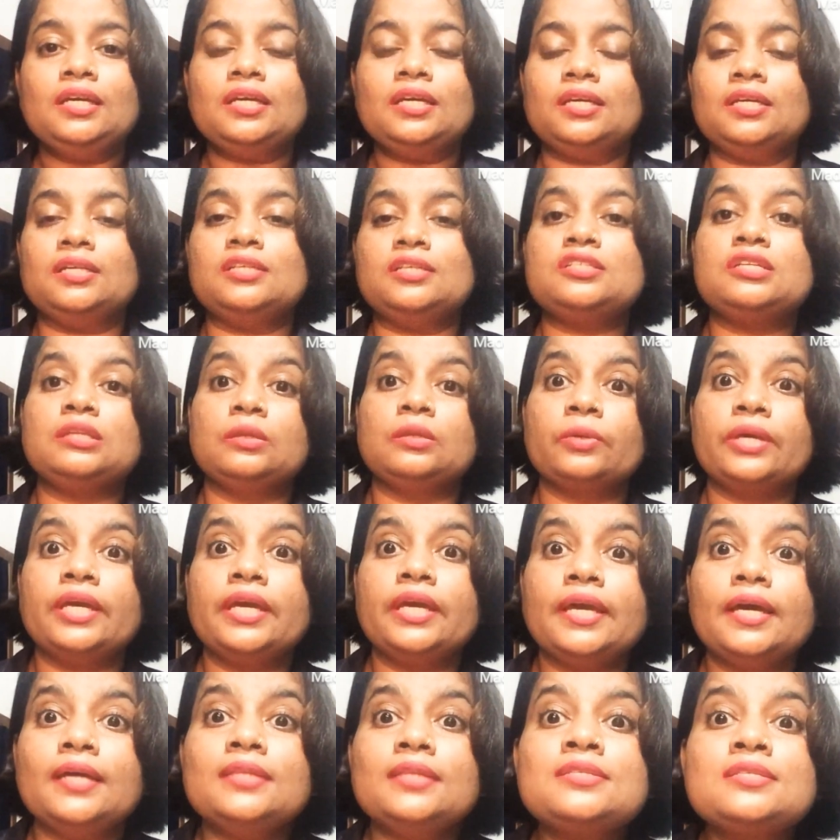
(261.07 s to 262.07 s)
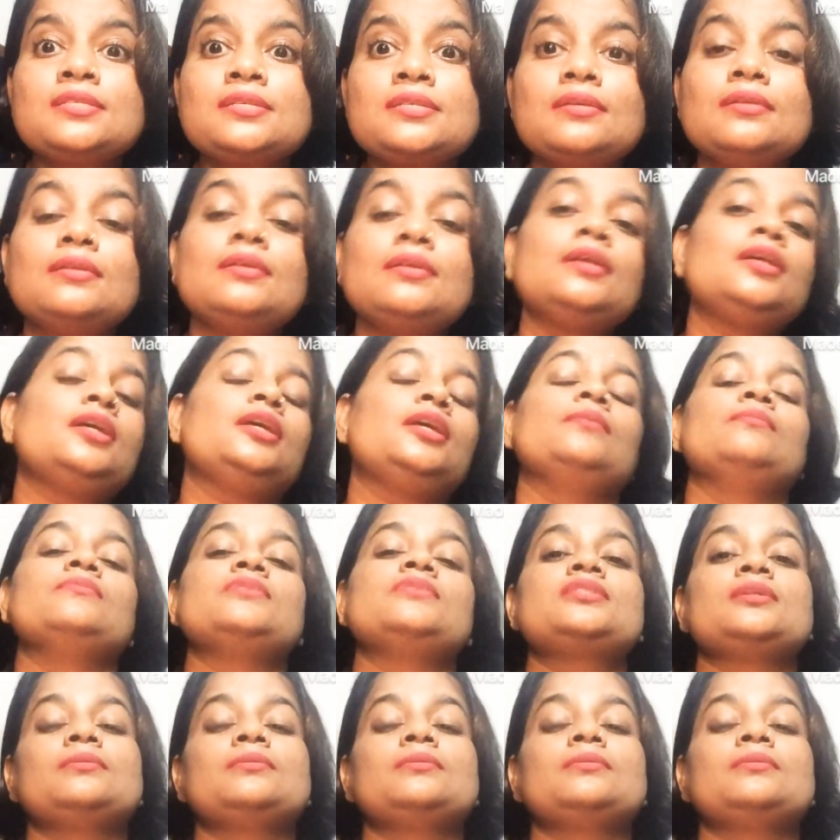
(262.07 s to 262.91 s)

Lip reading: he is looking at him,